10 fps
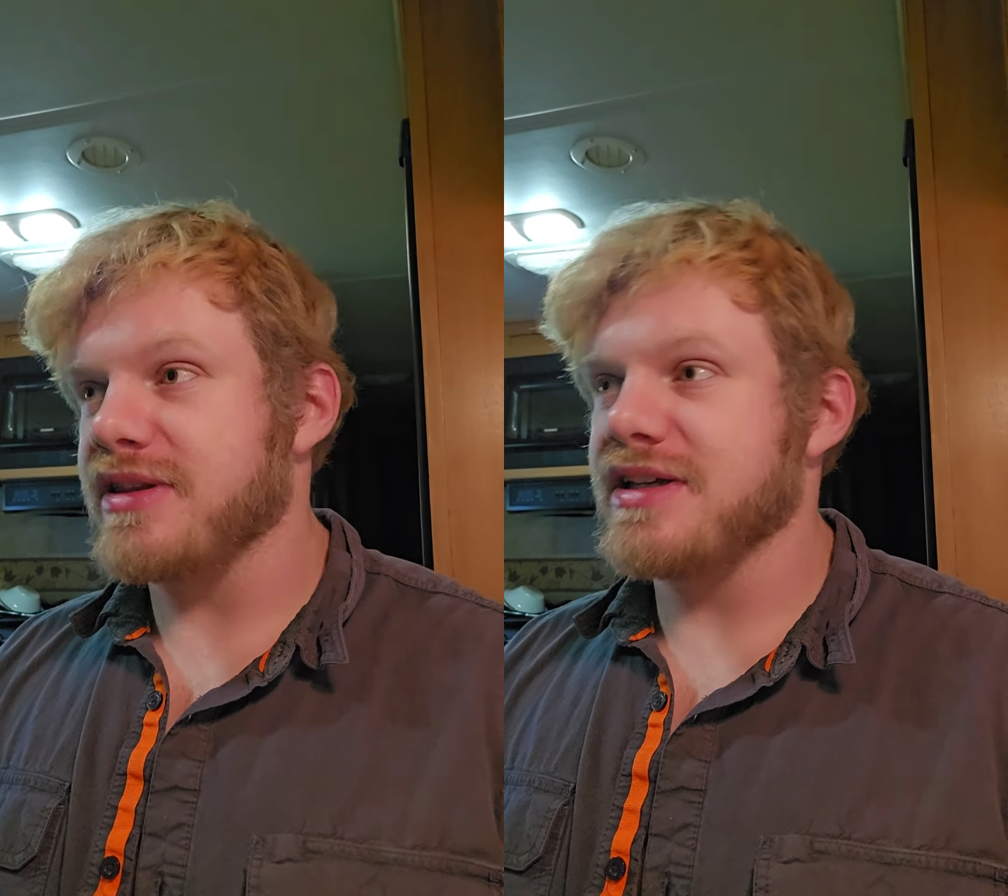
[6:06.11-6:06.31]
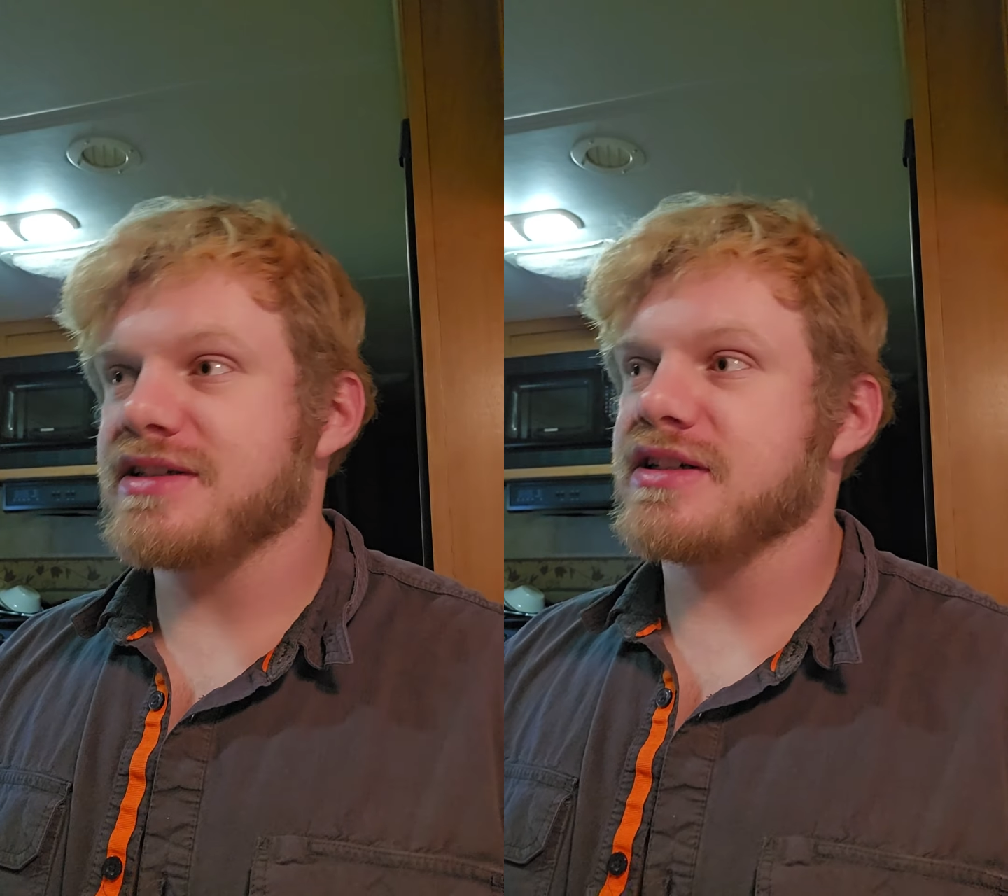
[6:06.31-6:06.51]

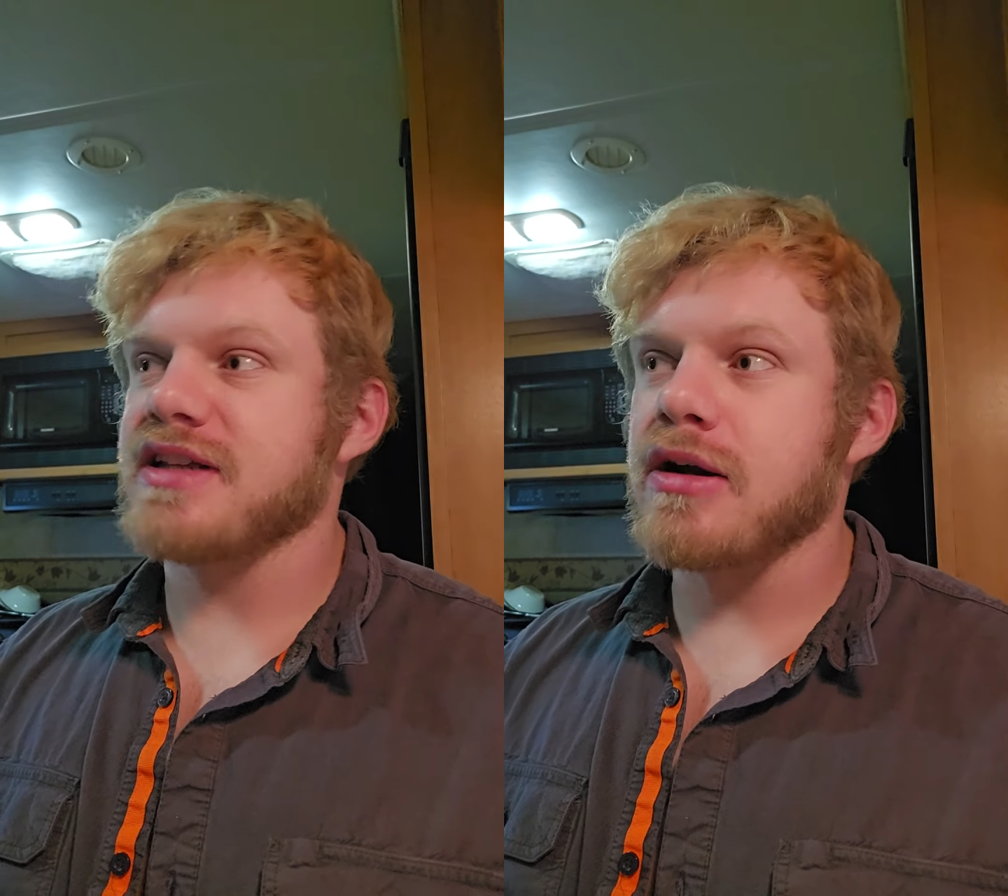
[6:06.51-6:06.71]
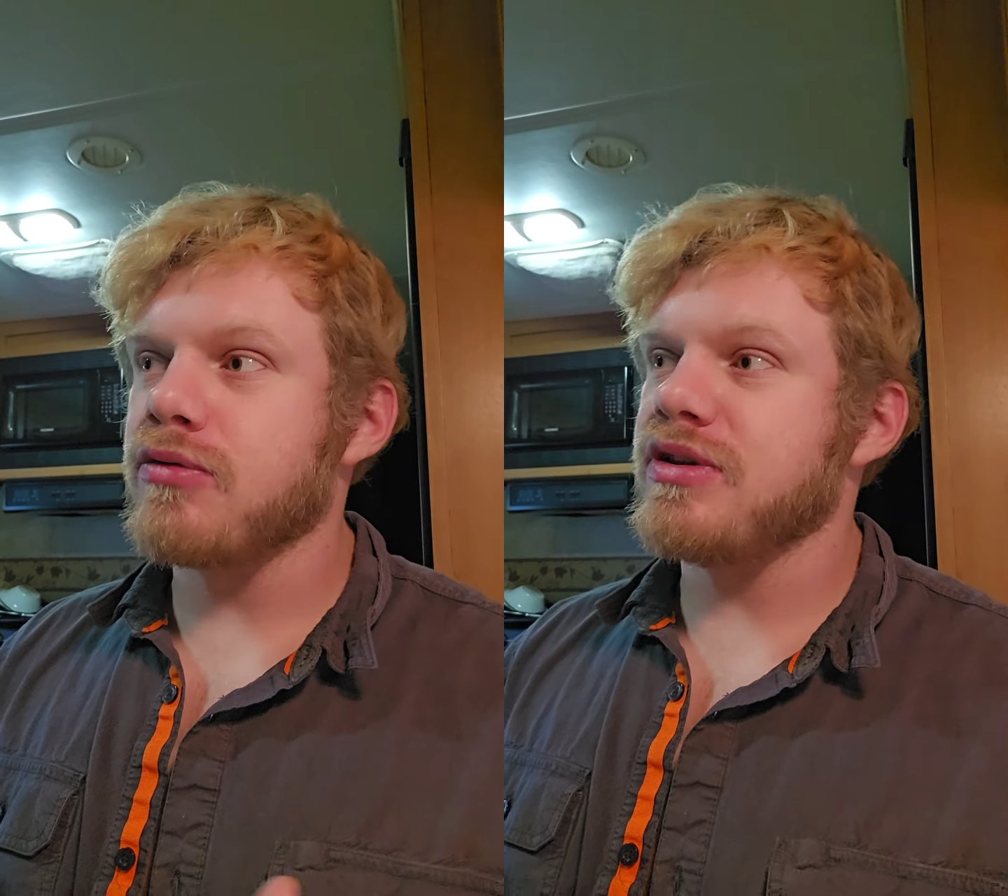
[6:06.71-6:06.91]
this because
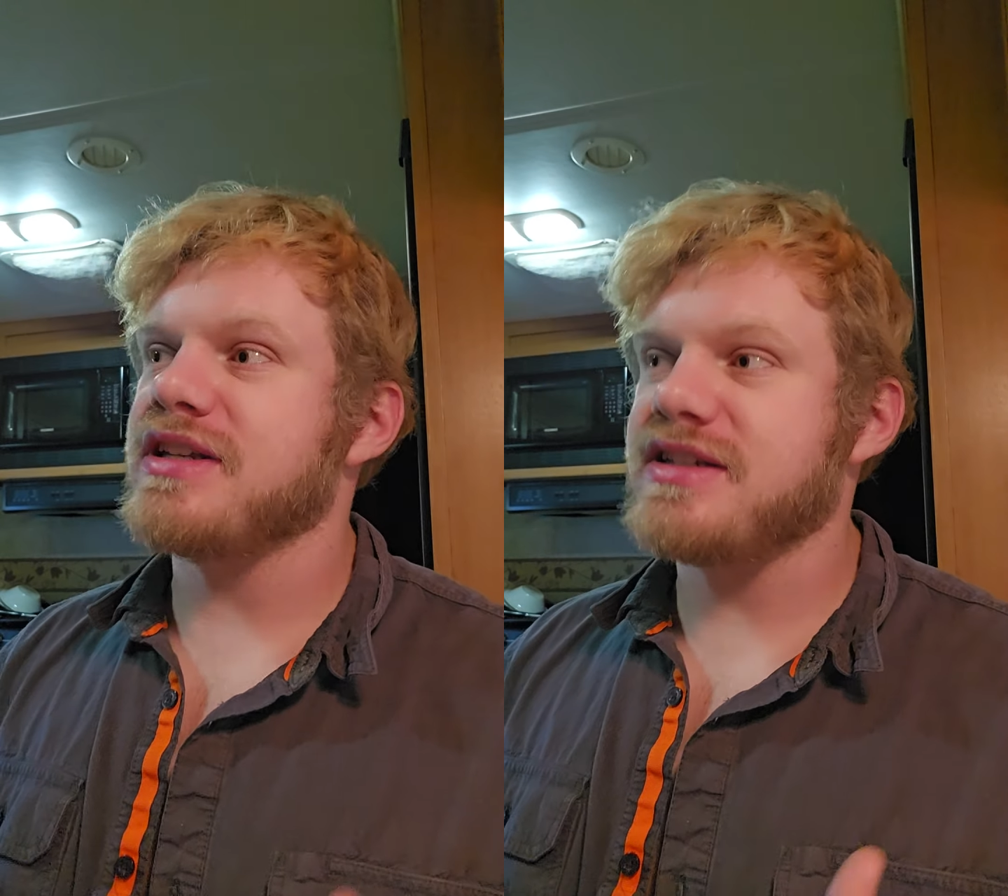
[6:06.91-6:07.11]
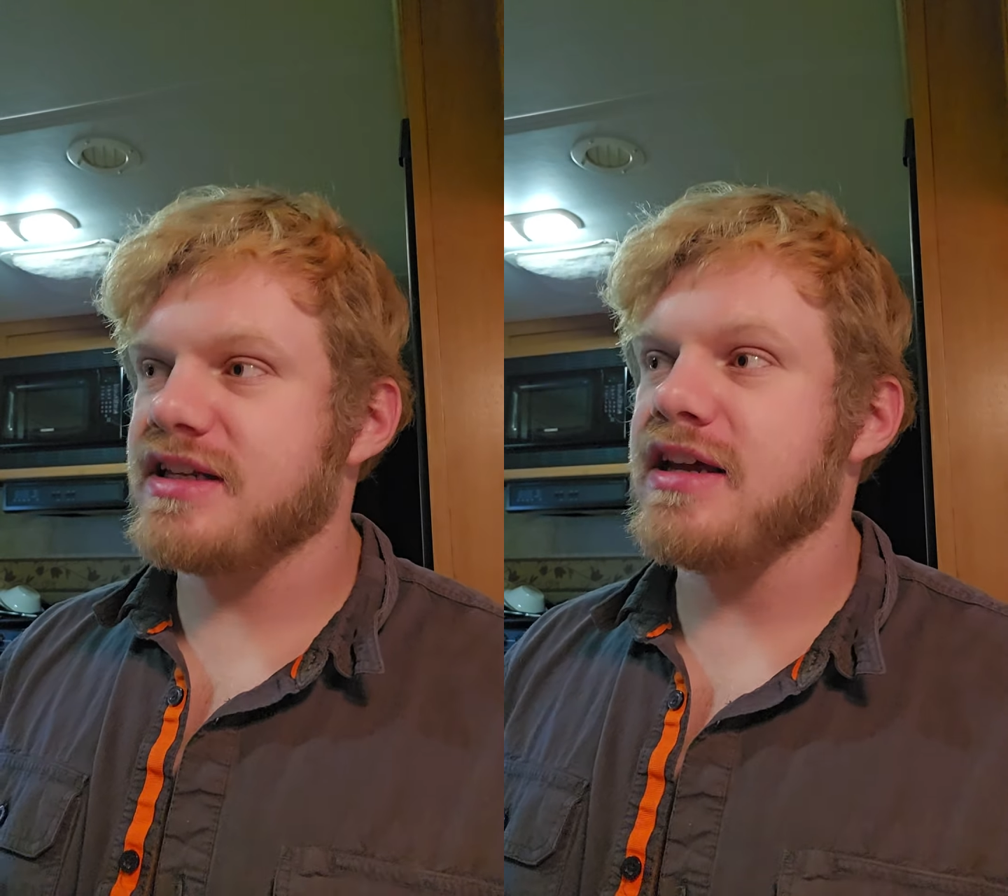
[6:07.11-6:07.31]
I don't really
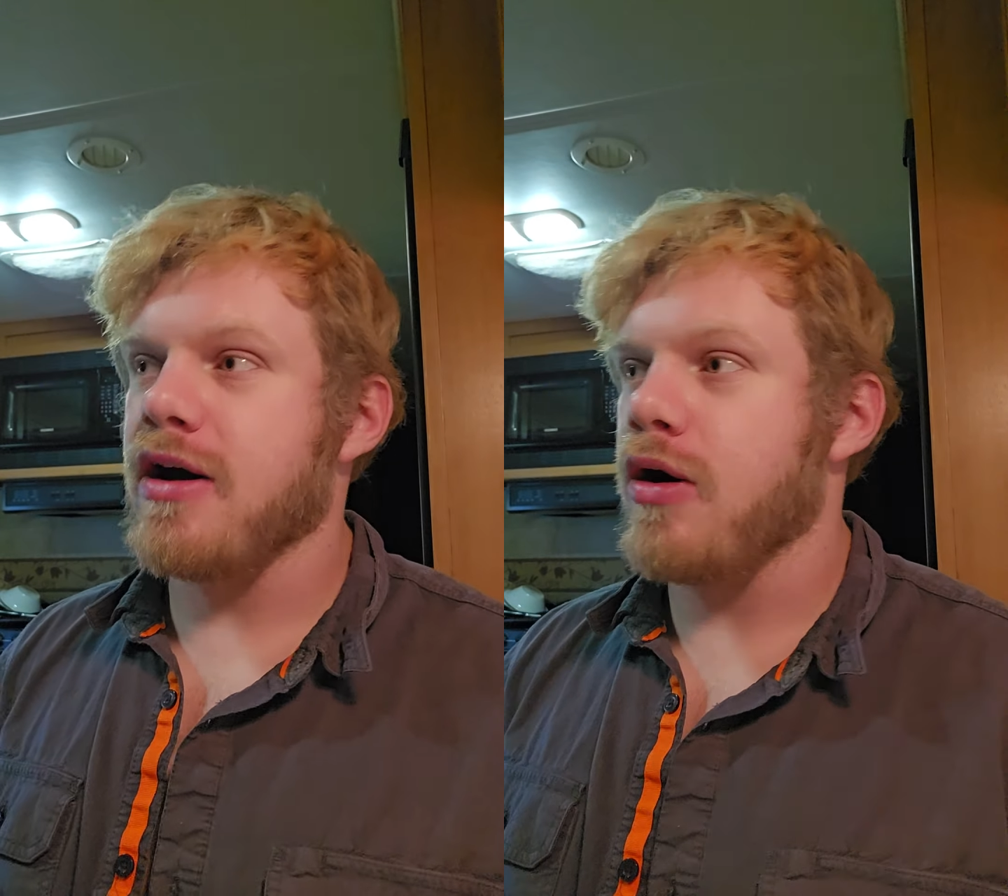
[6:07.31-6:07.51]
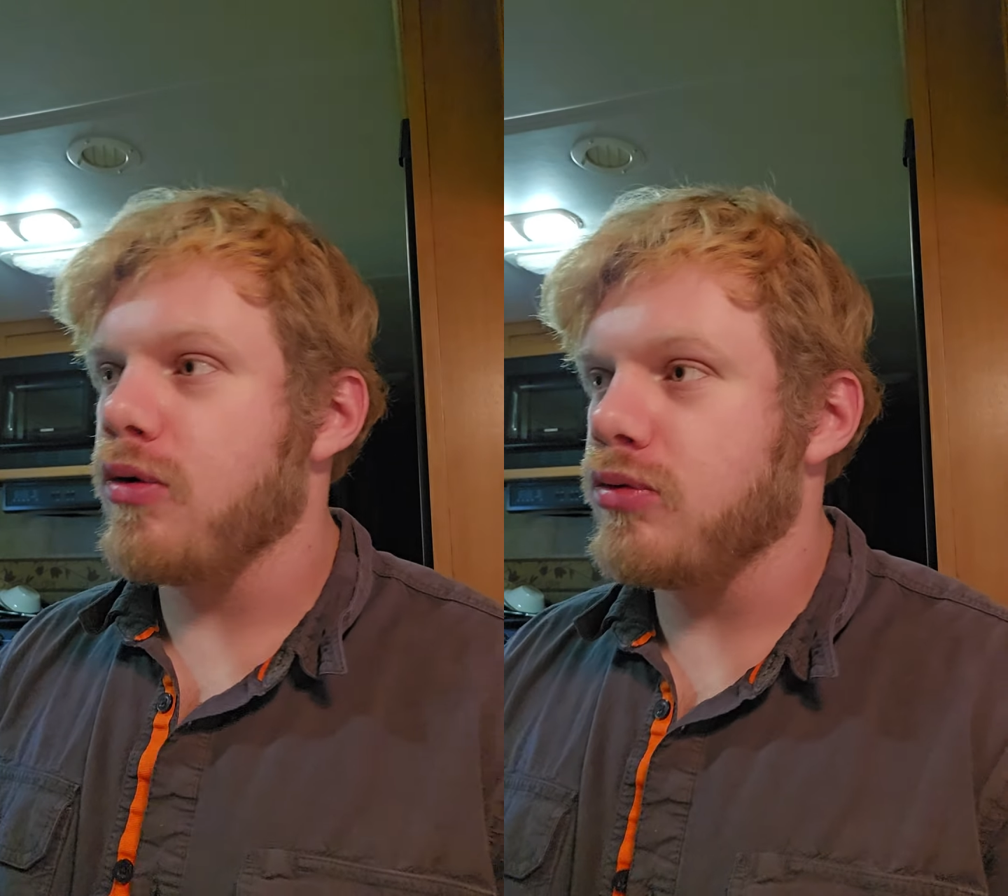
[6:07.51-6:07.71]
see a
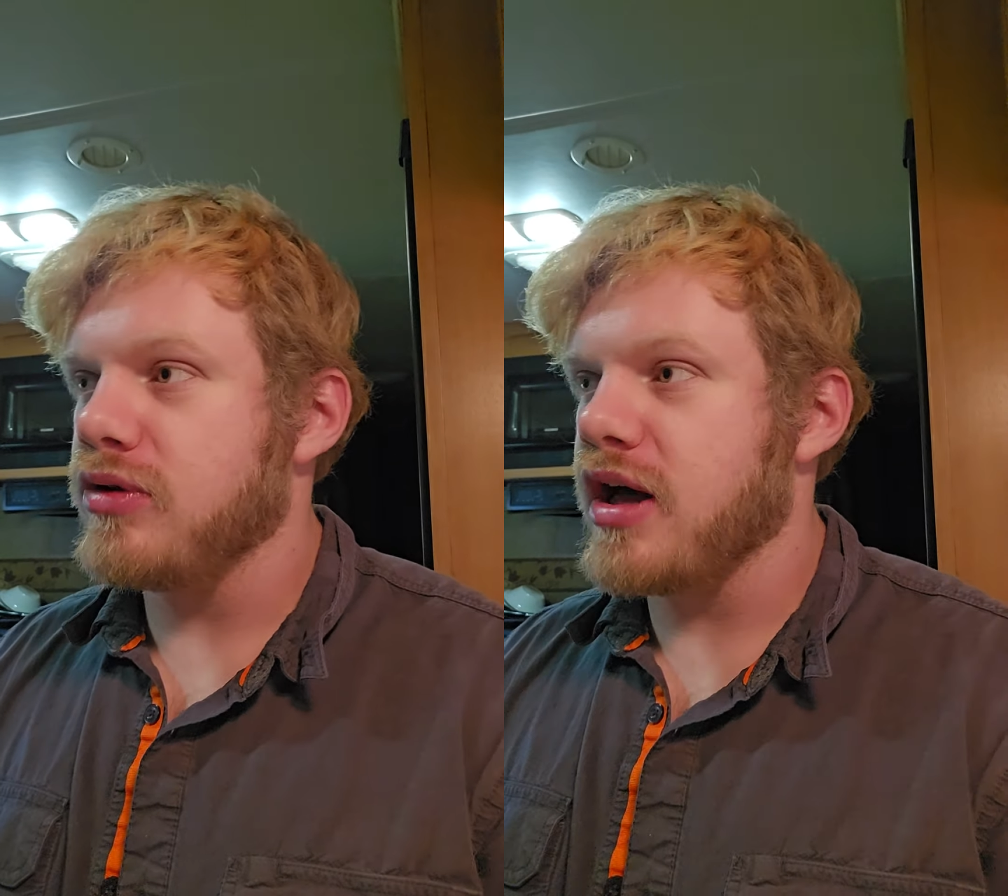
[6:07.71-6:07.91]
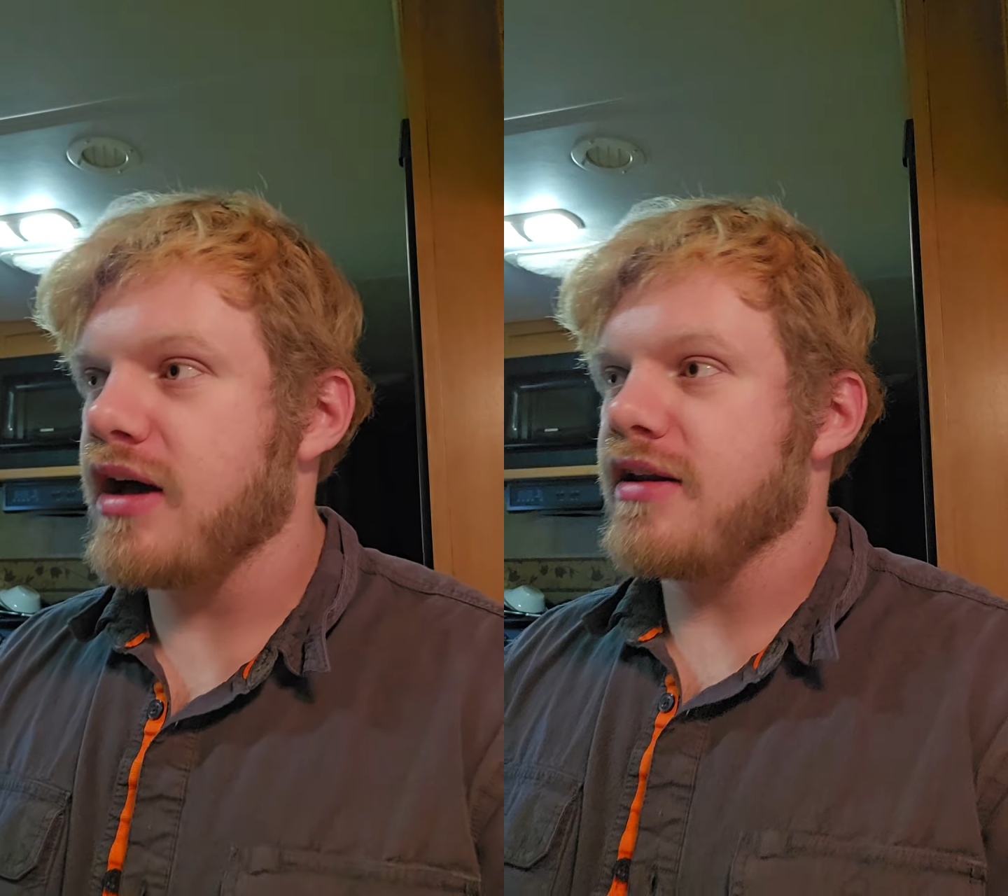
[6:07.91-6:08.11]
whole
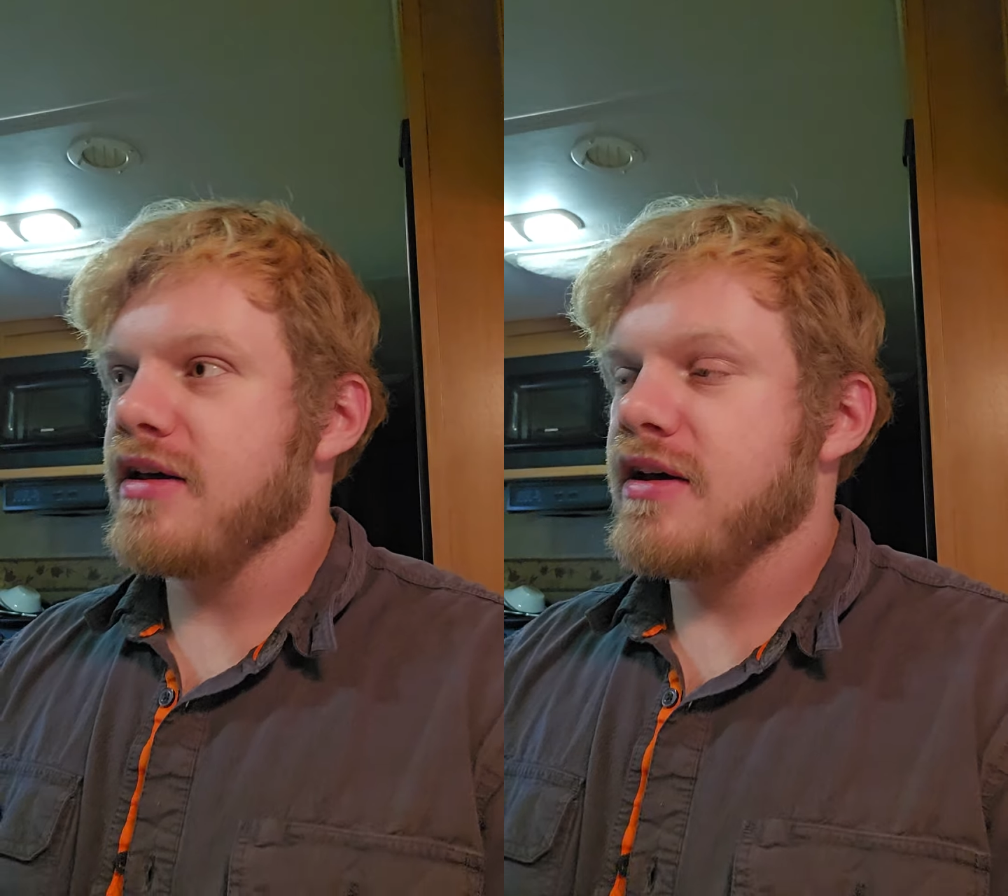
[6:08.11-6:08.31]
lot